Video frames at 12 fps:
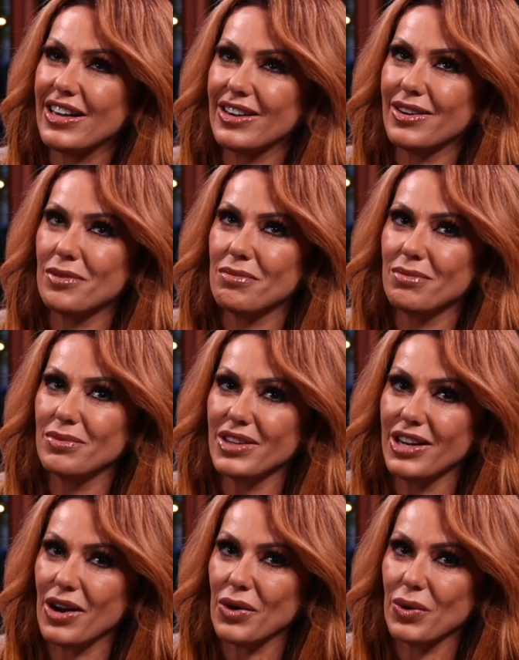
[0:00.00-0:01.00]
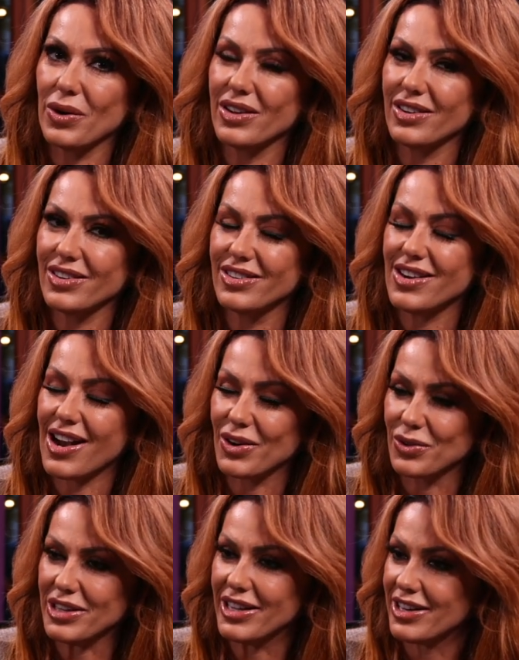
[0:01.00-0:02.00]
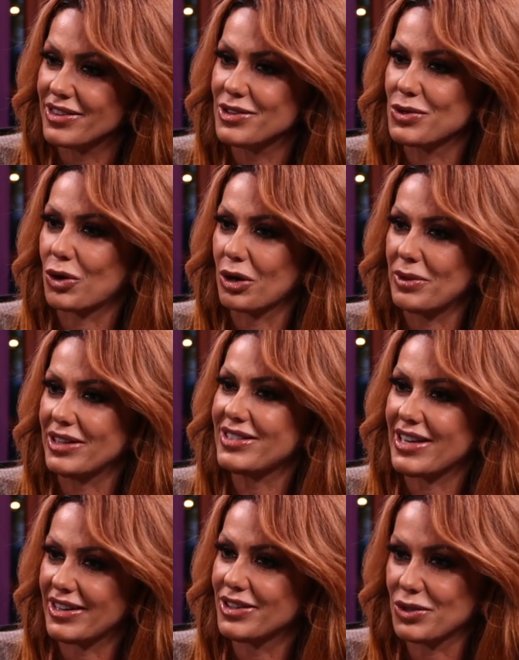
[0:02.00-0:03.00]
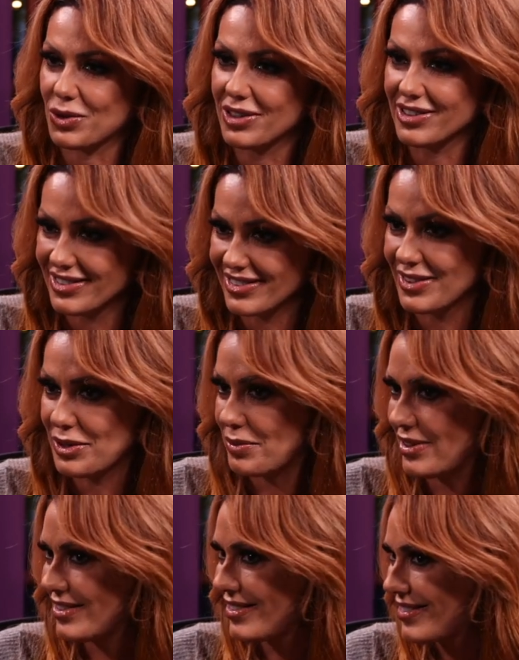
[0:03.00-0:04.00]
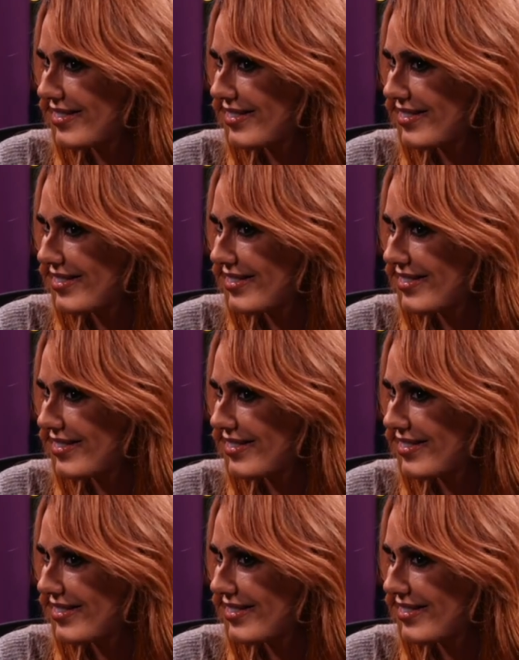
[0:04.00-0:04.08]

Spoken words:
not only get in the door, but stay in the door a little bit.